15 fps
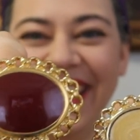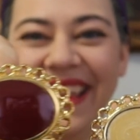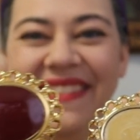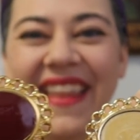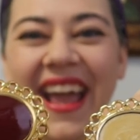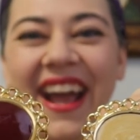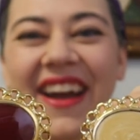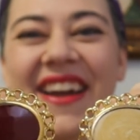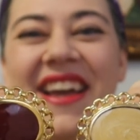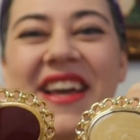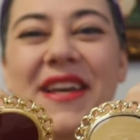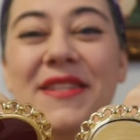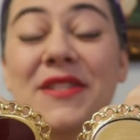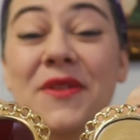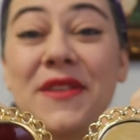in there.
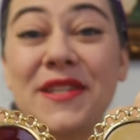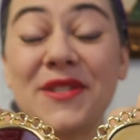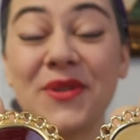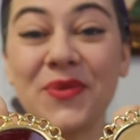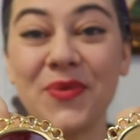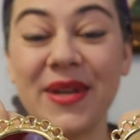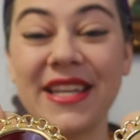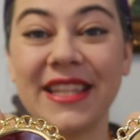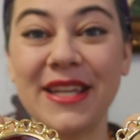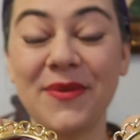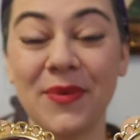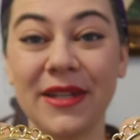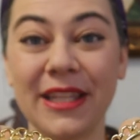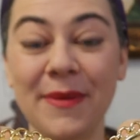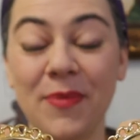So these are really,
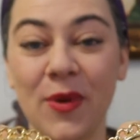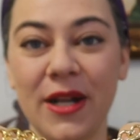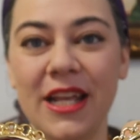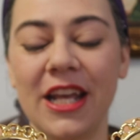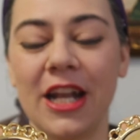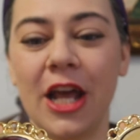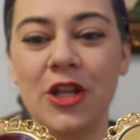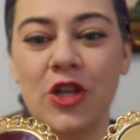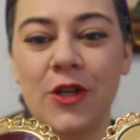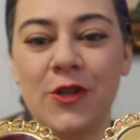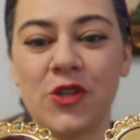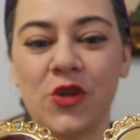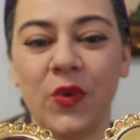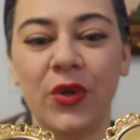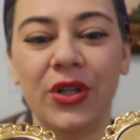really pretty and
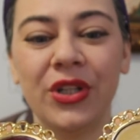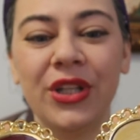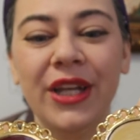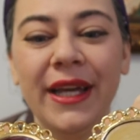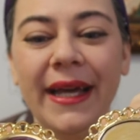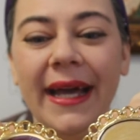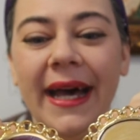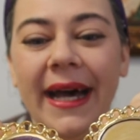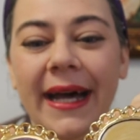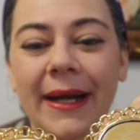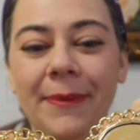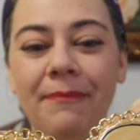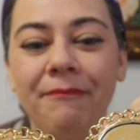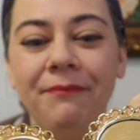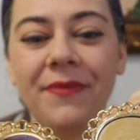unusual.
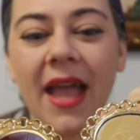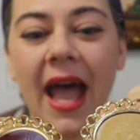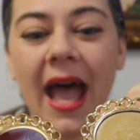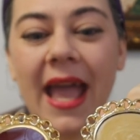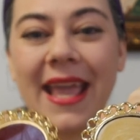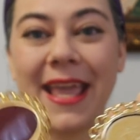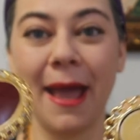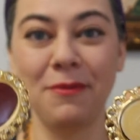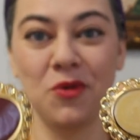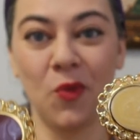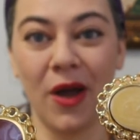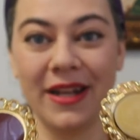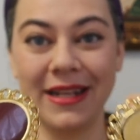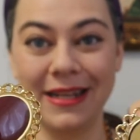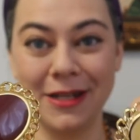I kept
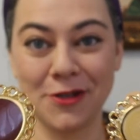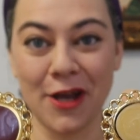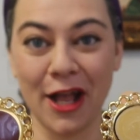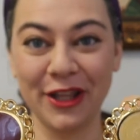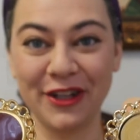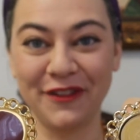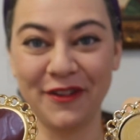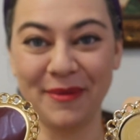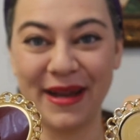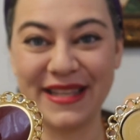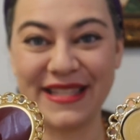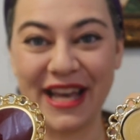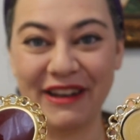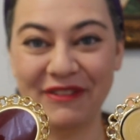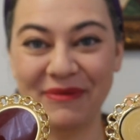one in each color for
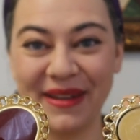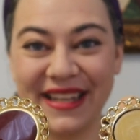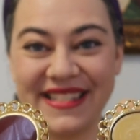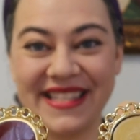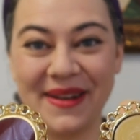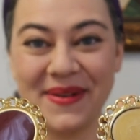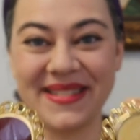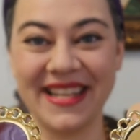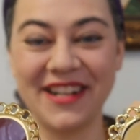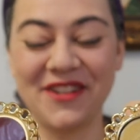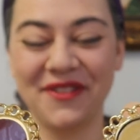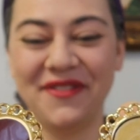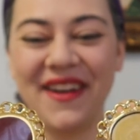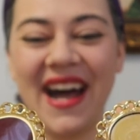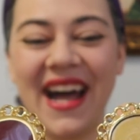myself because they were such
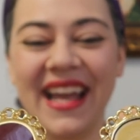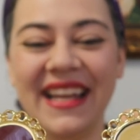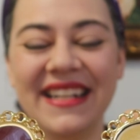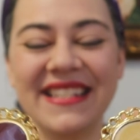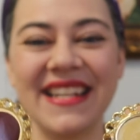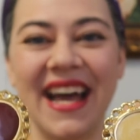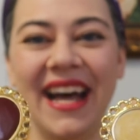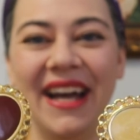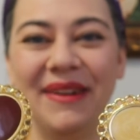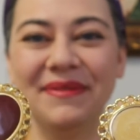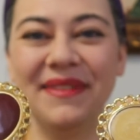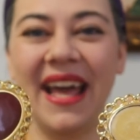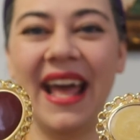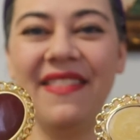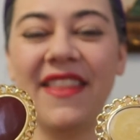a find.
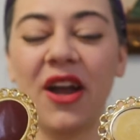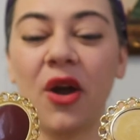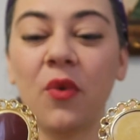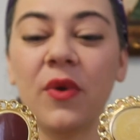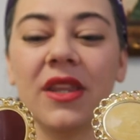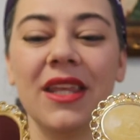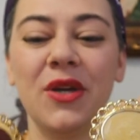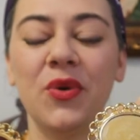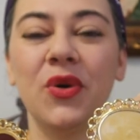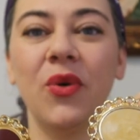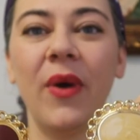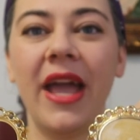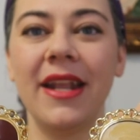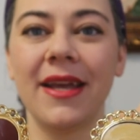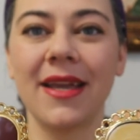And they're a really cool
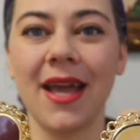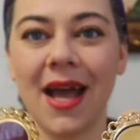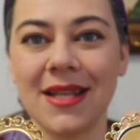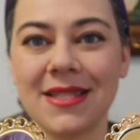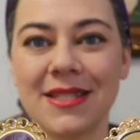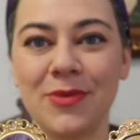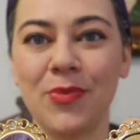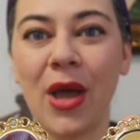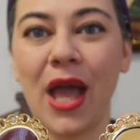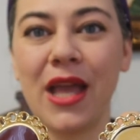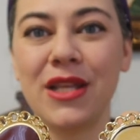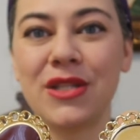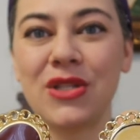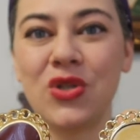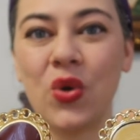way to
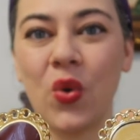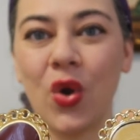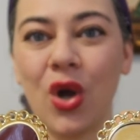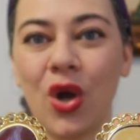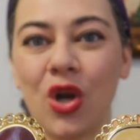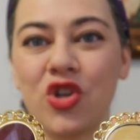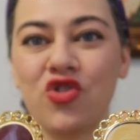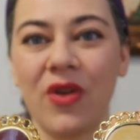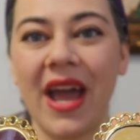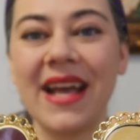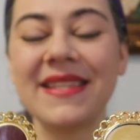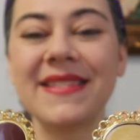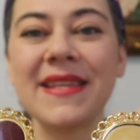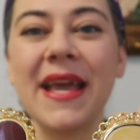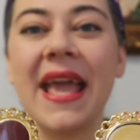customize your
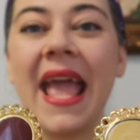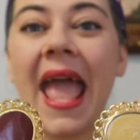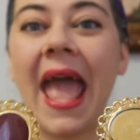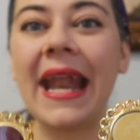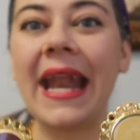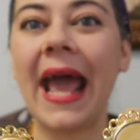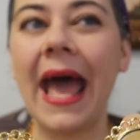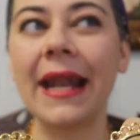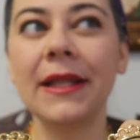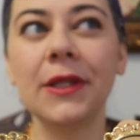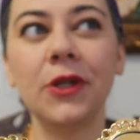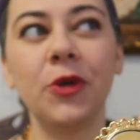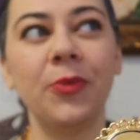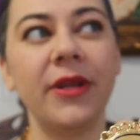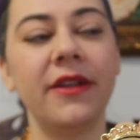dress and add a
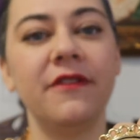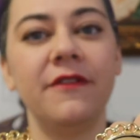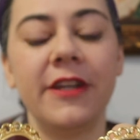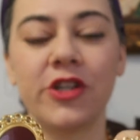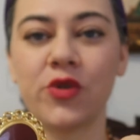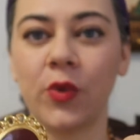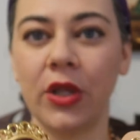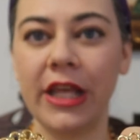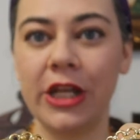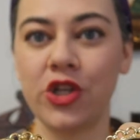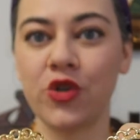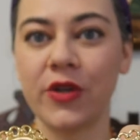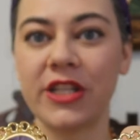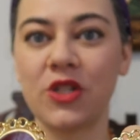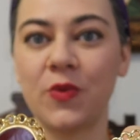little bit of visual
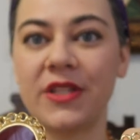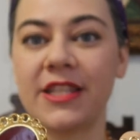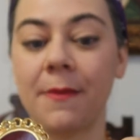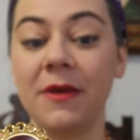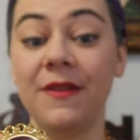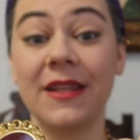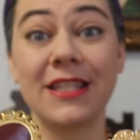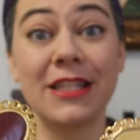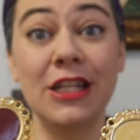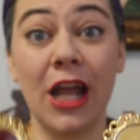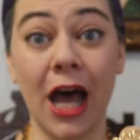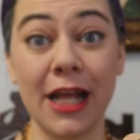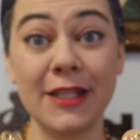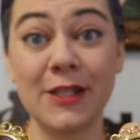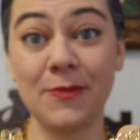interest with something that's
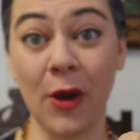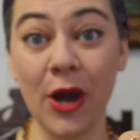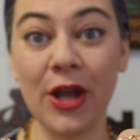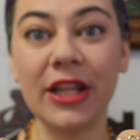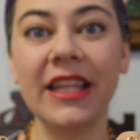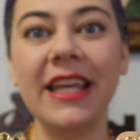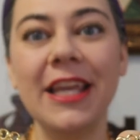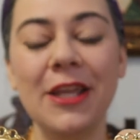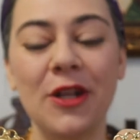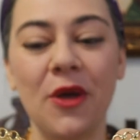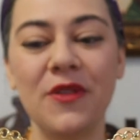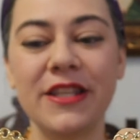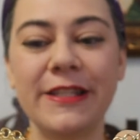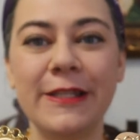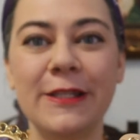not sparkly. You know,
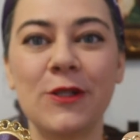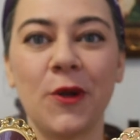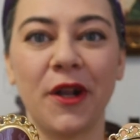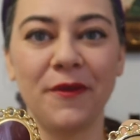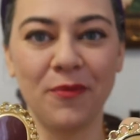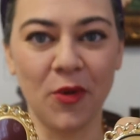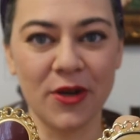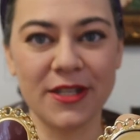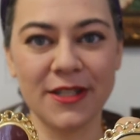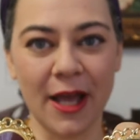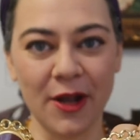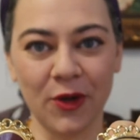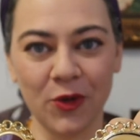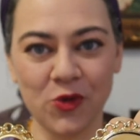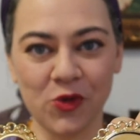this is sort of more
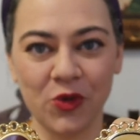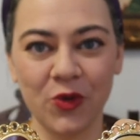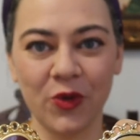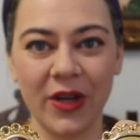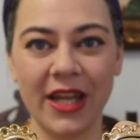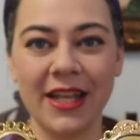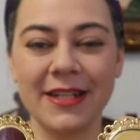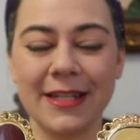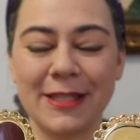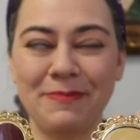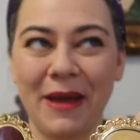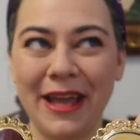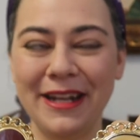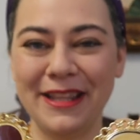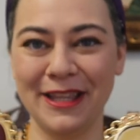subtle jewelry
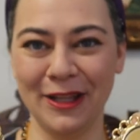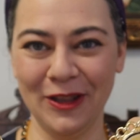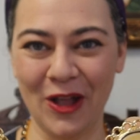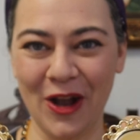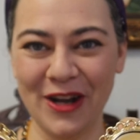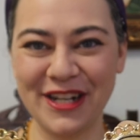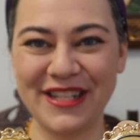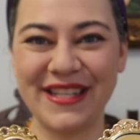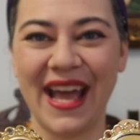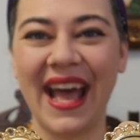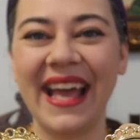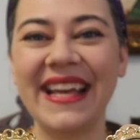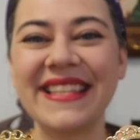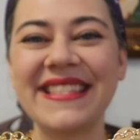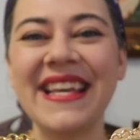despite the large
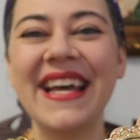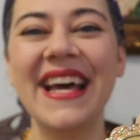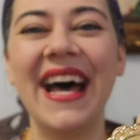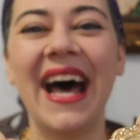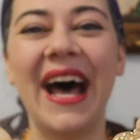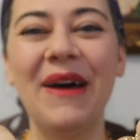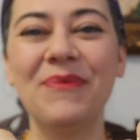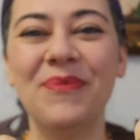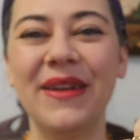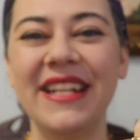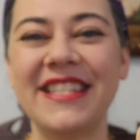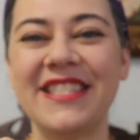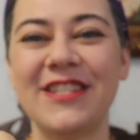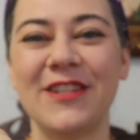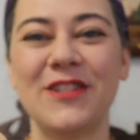size, but
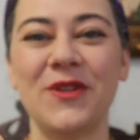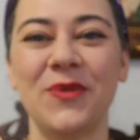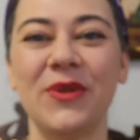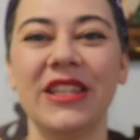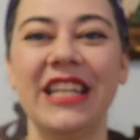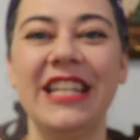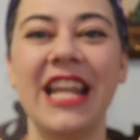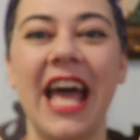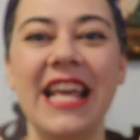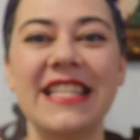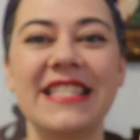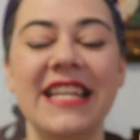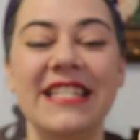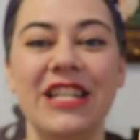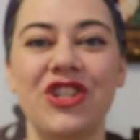it's just a really
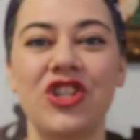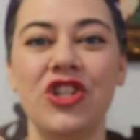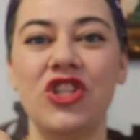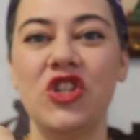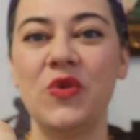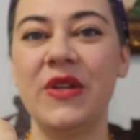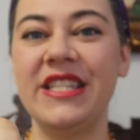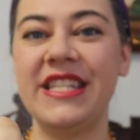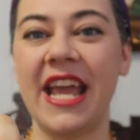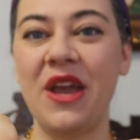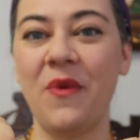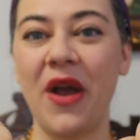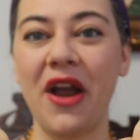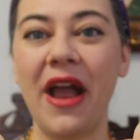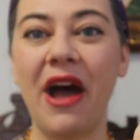nice addition to a day
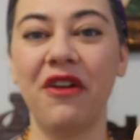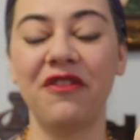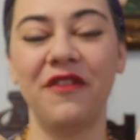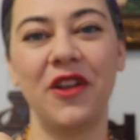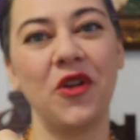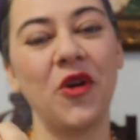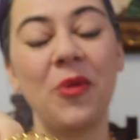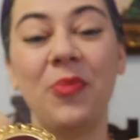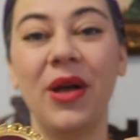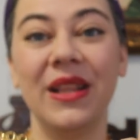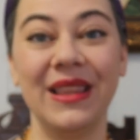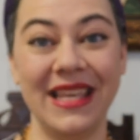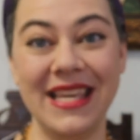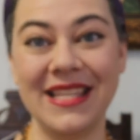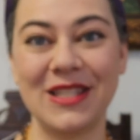wear outfit or a
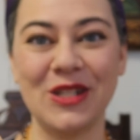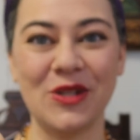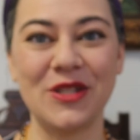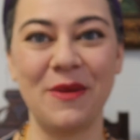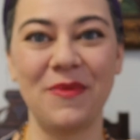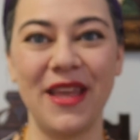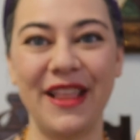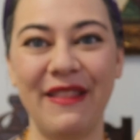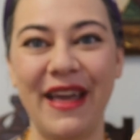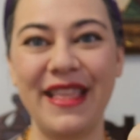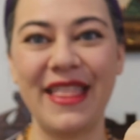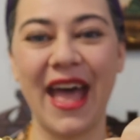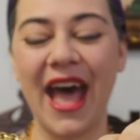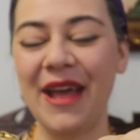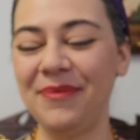pelisse or something like
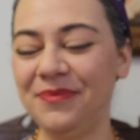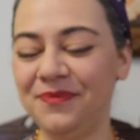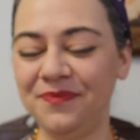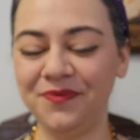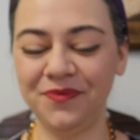that.